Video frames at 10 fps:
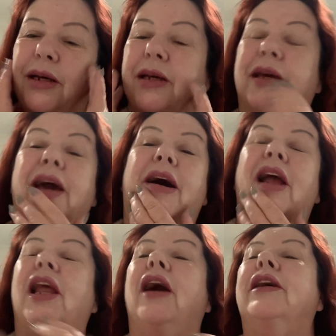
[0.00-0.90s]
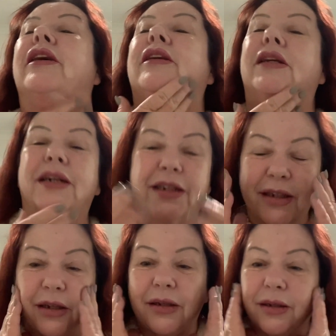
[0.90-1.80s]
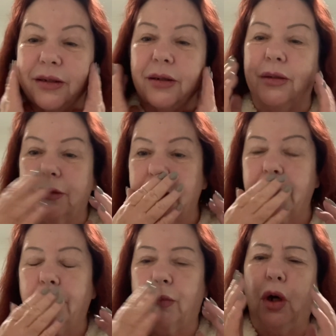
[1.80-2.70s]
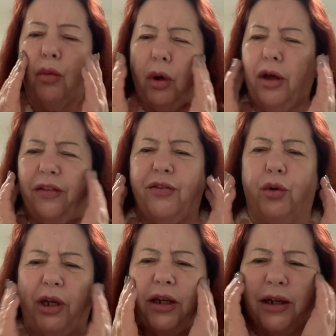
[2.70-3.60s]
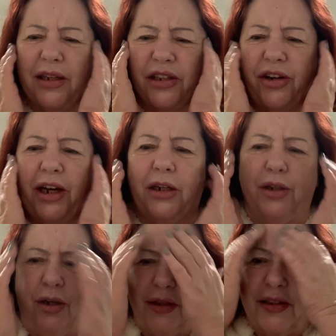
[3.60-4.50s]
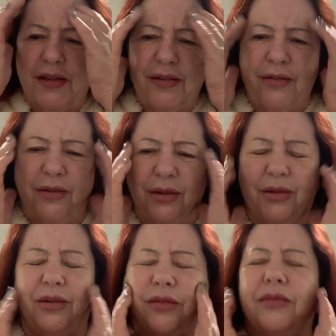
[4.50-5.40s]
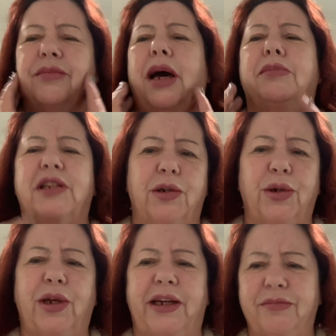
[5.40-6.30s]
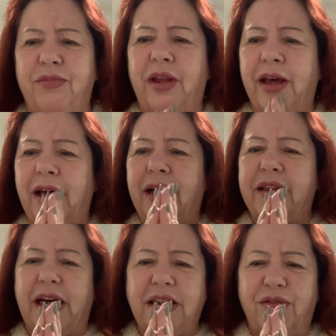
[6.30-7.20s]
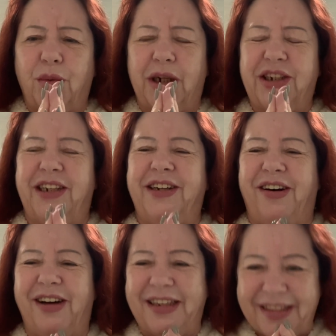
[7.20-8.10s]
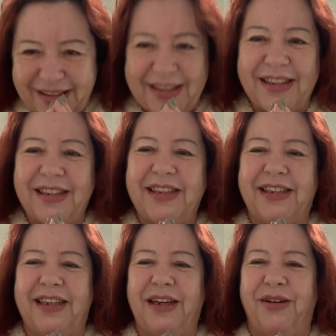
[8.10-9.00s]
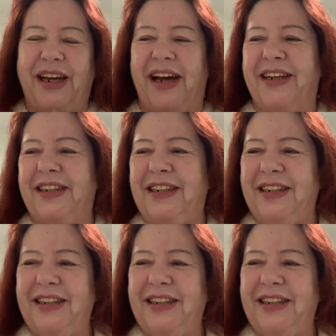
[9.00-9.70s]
yeah, I like it. Well worth 40 Australian dollars. Absolutely. Thanks for watching, guys. See you again.